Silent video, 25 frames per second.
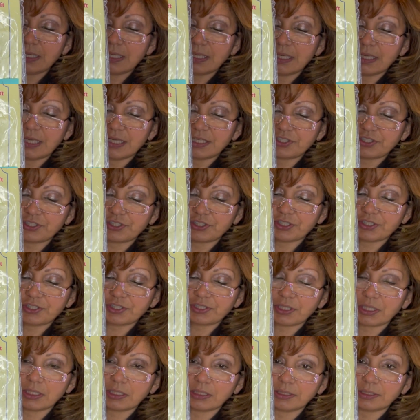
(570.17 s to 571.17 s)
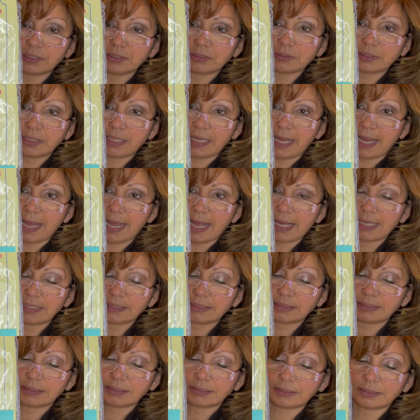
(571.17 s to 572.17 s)
It's just a little
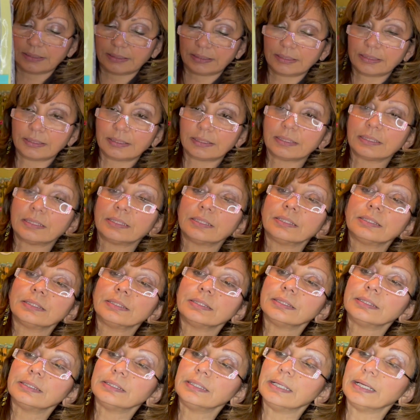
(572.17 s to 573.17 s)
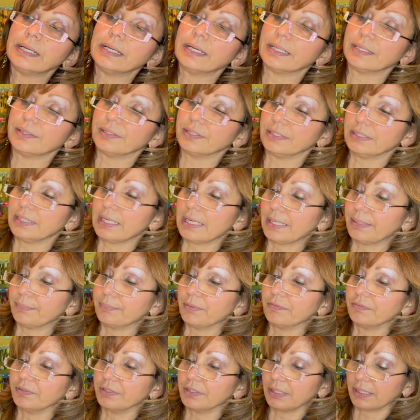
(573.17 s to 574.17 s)
cat, and the name
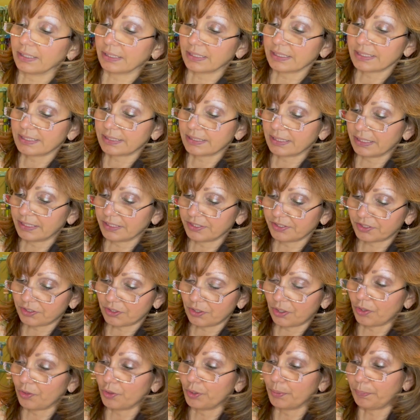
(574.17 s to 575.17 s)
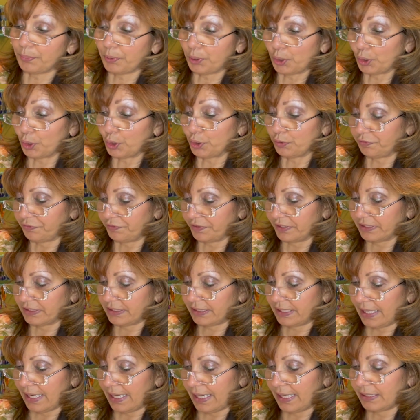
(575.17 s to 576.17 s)
of it, like I said, is called the Purrfect
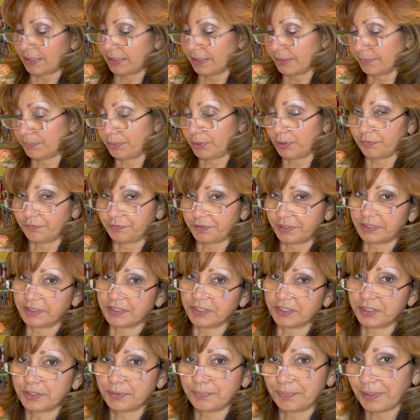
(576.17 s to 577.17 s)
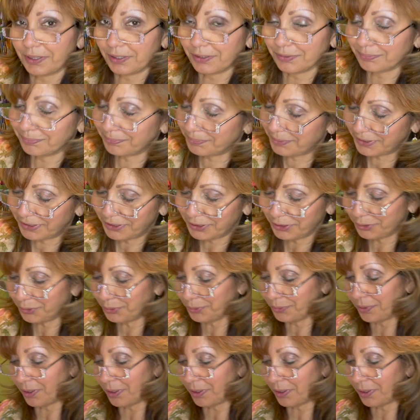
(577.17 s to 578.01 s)
Cat, and perfect is spelled P-U-R-R-F-E-C-T,